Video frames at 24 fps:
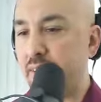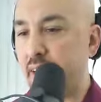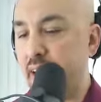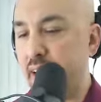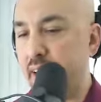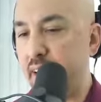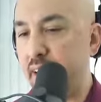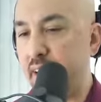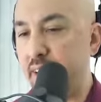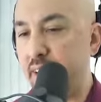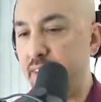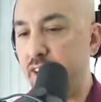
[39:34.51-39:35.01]

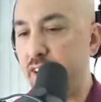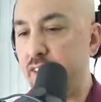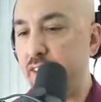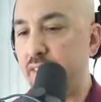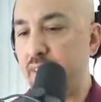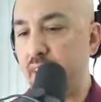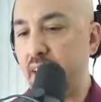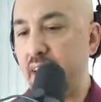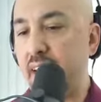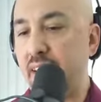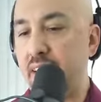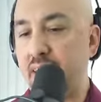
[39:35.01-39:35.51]
I, I,
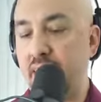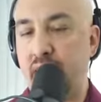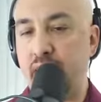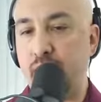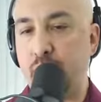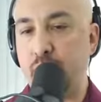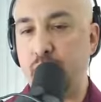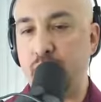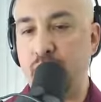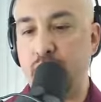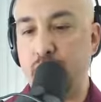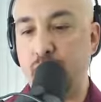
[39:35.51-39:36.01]
just think
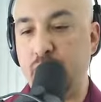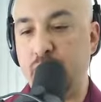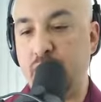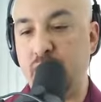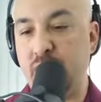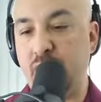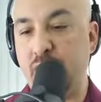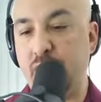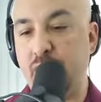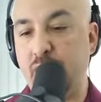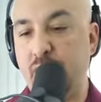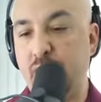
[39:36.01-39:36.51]
that when,
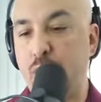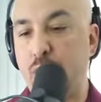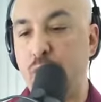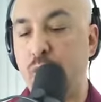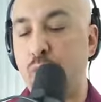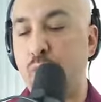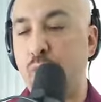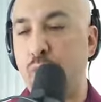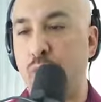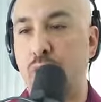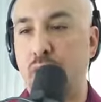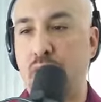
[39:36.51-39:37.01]
when if
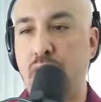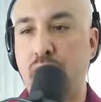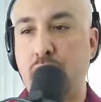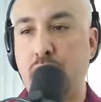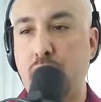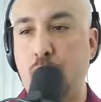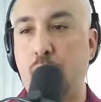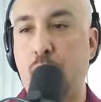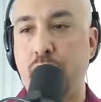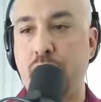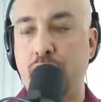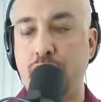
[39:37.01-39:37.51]
you're really
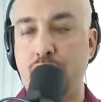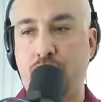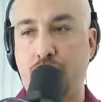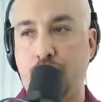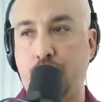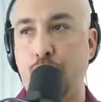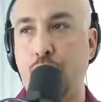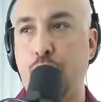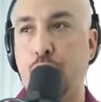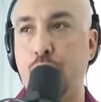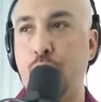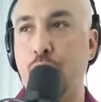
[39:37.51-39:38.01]
going
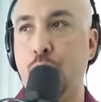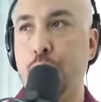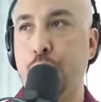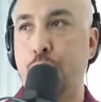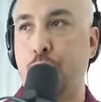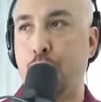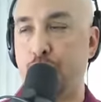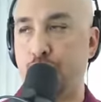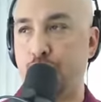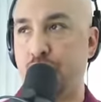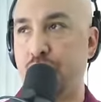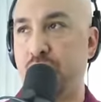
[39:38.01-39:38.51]
to
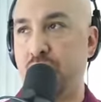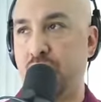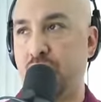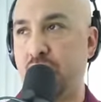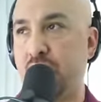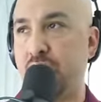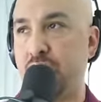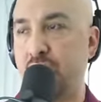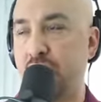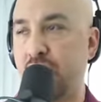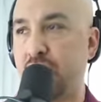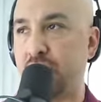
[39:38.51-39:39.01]
purchase
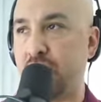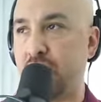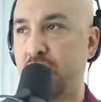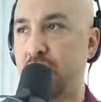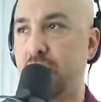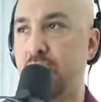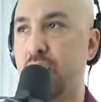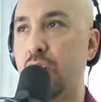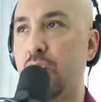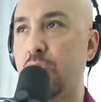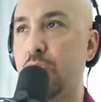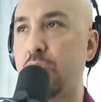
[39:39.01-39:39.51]
these things, and I
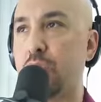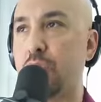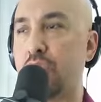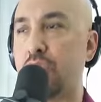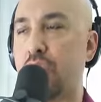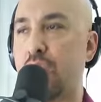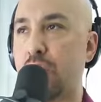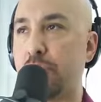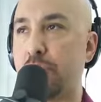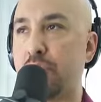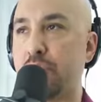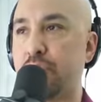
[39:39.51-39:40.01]
know we are
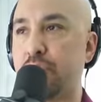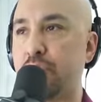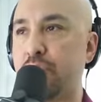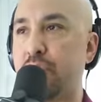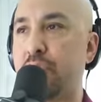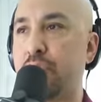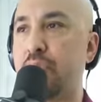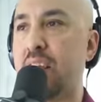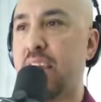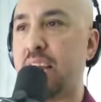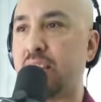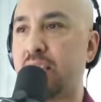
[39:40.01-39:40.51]
talking about
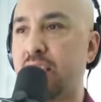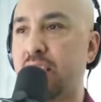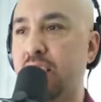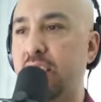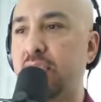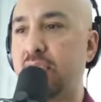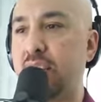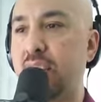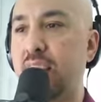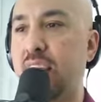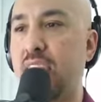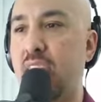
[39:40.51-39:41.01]
student
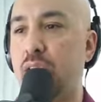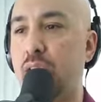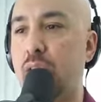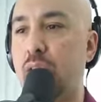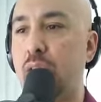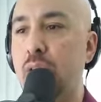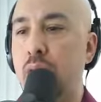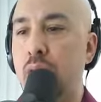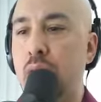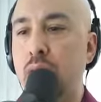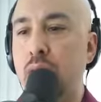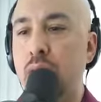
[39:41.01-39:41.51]
athletes and
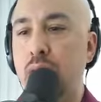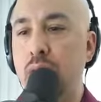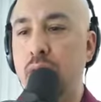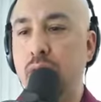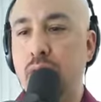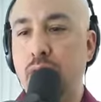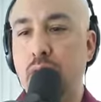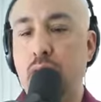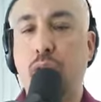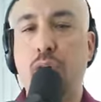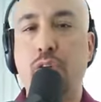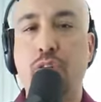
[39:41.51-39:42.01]
how
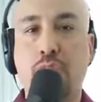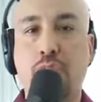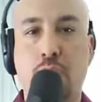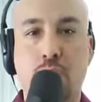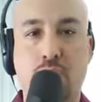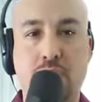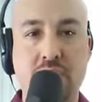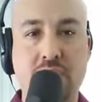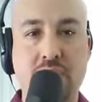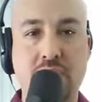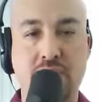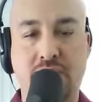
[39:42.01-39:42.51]
those
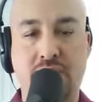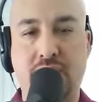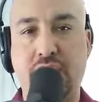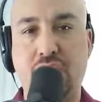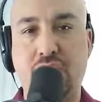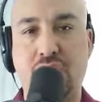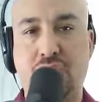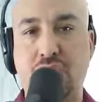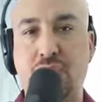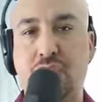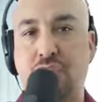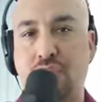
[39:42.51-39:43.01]

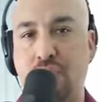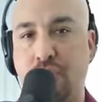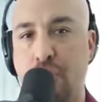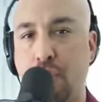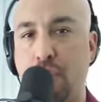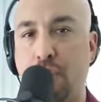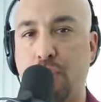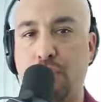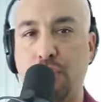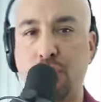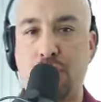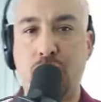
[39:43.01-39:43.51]
organizations,
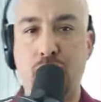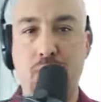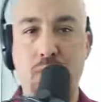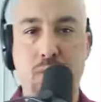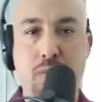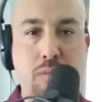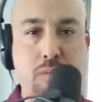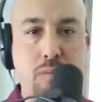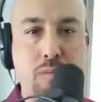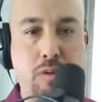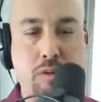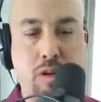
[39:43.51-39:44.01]
those
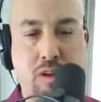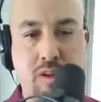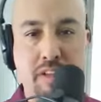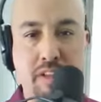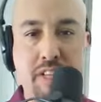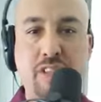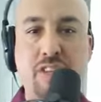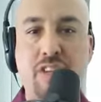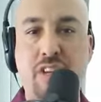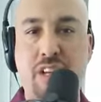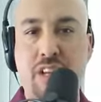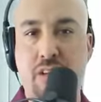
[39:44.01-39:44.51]

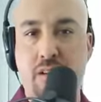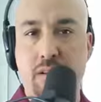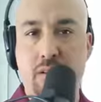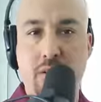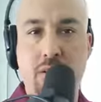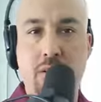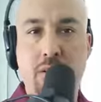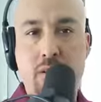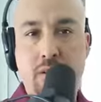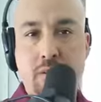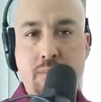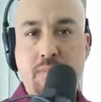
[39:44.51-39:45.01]
collegiate
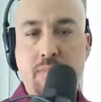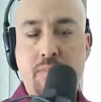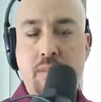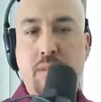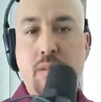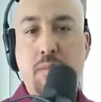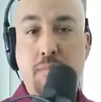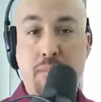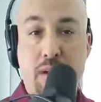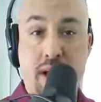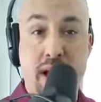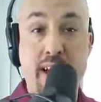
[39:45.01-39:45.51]

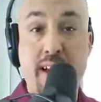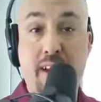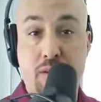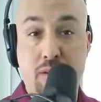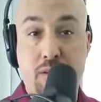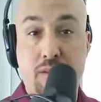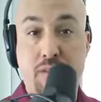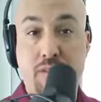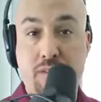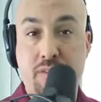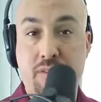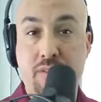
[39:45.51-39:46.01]

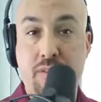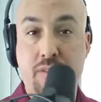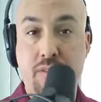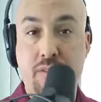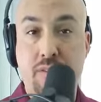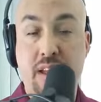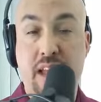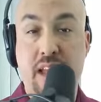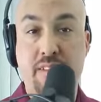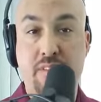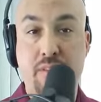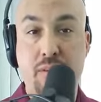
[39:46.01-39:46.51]
buyers,
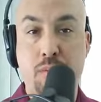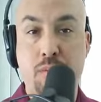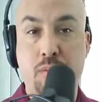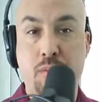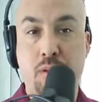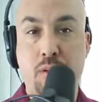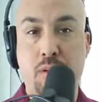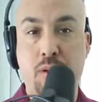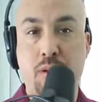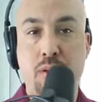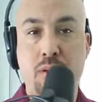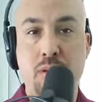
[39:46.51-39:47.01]
as it
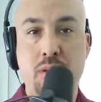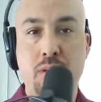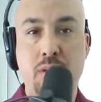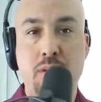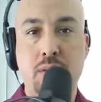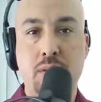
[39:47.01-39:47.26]
were,